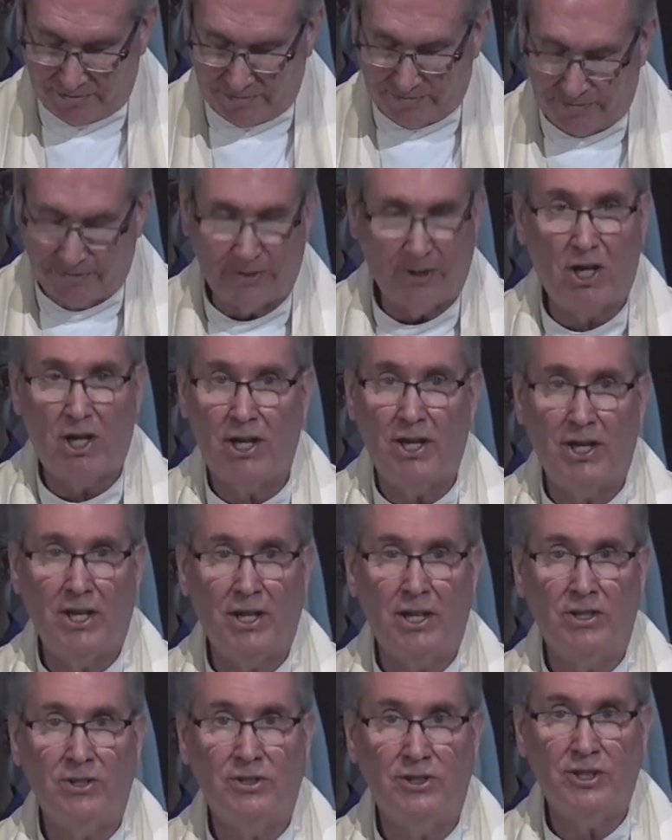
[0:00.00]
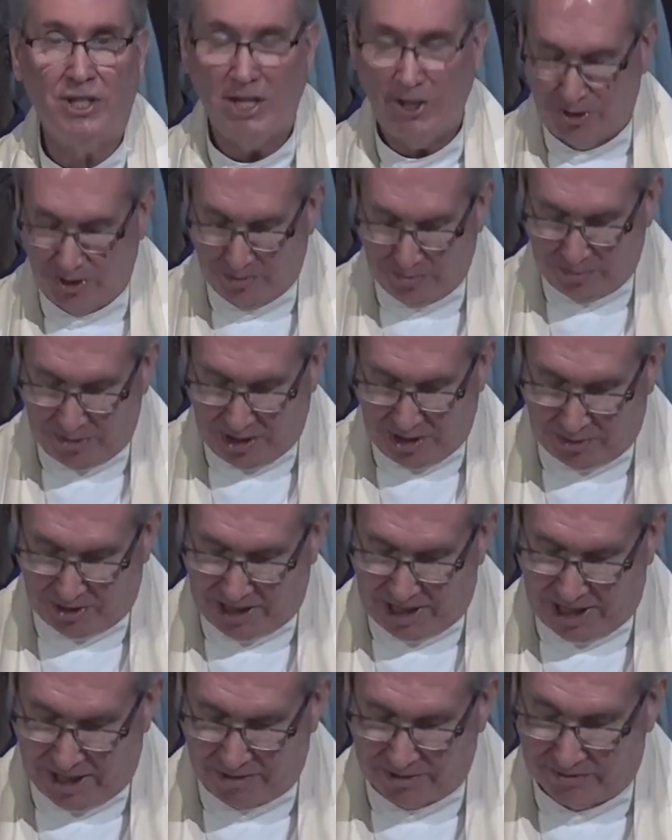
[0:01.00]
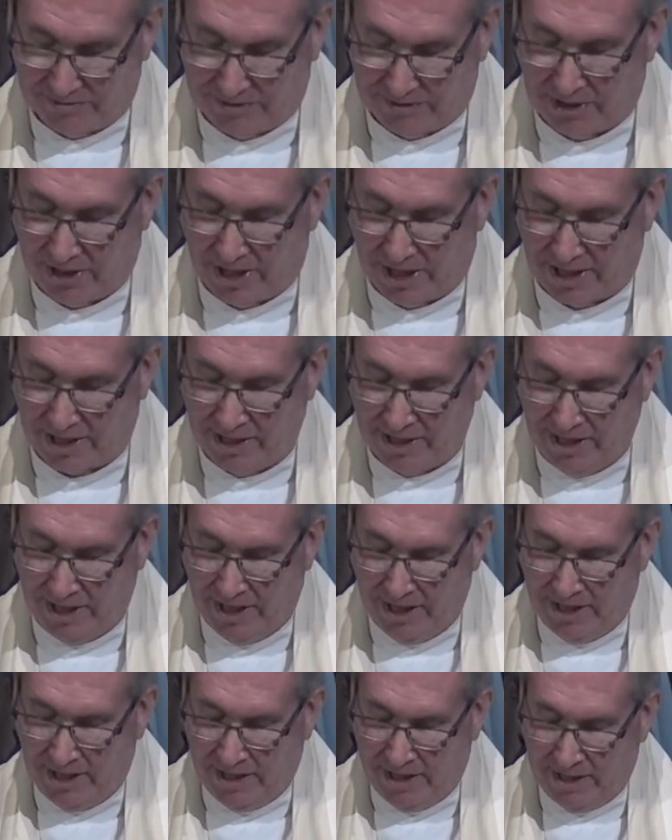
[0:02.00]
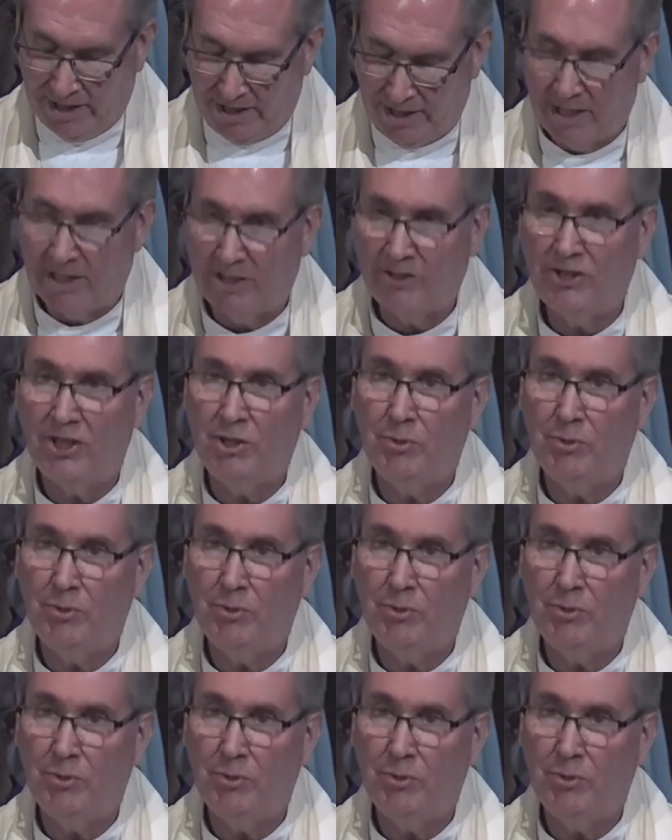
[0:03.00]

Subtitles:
flying and teaching people how to fly, and he